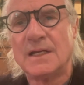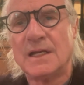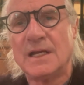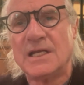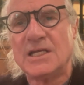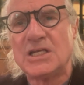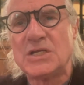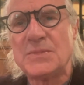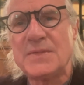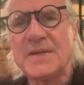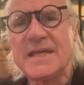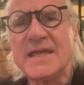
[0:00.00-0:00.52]

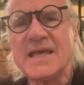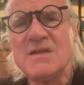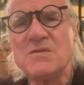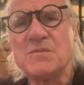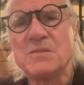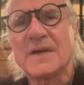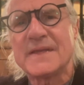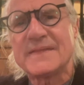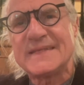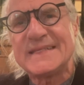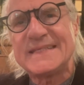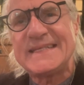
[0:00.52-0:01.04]
To begin
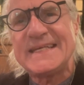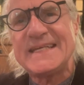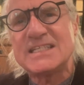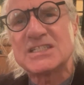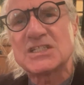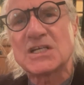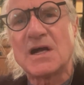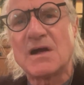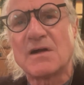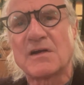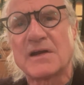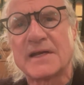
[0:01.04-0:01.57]
with, the Deets
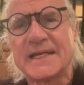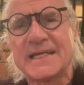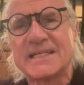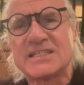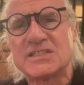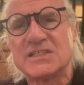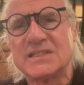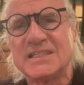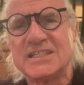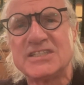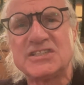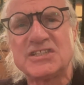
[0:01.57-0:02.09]

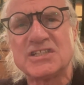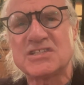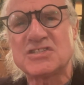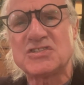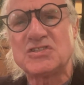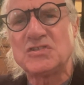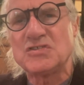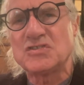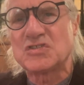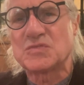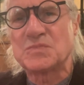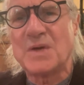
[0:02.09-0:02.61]
congregation is just
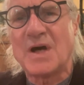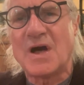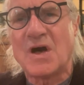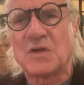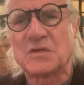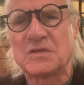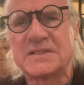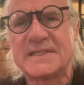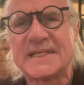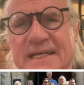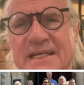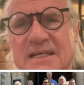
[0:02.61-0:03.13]
too small to
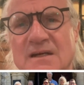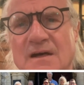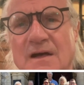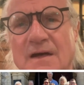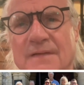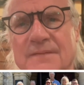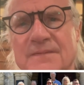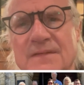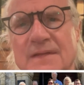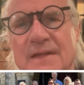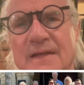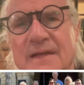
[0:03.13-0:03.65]
take
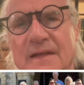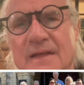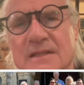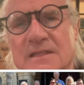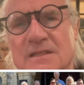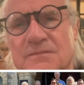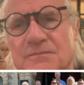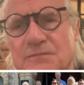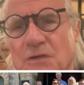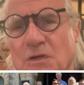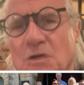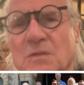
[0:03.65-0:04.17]
on the
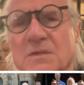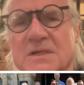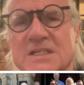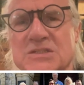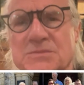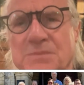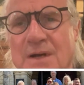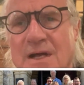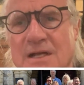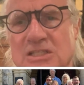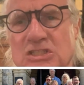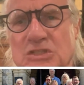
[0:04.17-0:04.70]
full
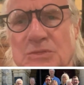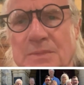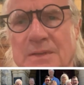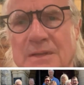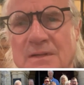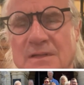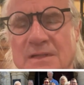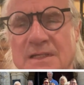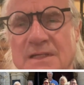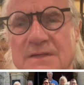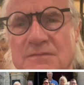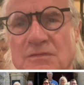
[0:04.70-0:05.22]

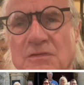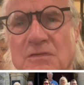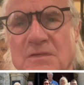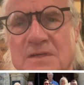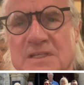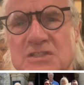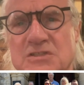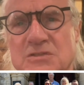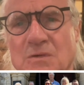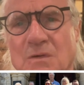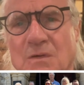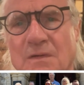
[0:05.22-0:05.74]
responsibility for
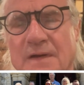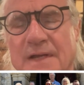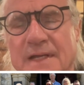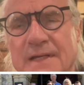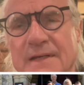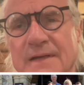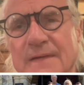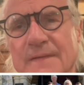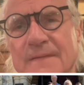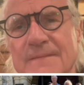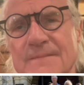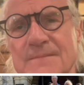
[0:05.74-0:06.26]
restoring
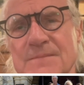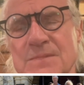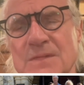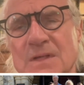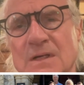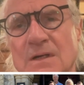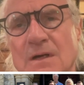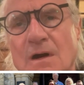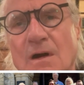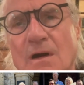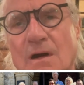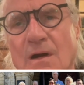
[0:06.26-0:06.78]

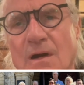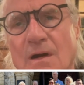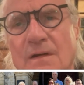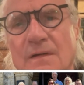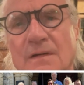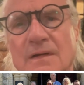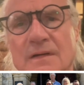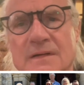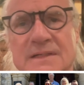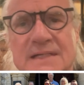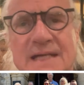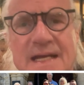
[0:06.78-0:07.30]

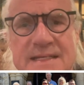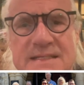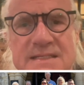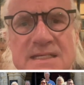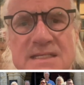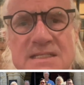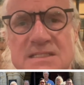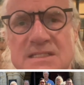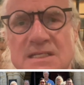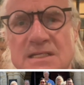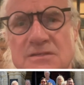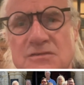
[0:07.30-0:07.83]
our 19th
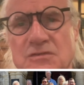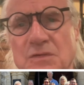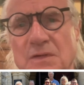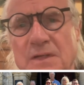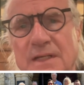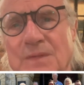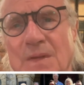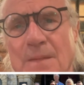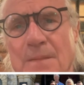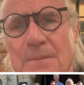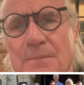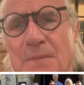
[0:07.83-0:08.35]
century
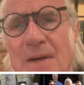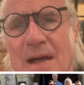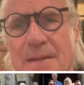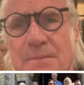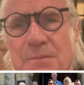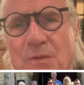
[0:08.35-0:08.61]
pipe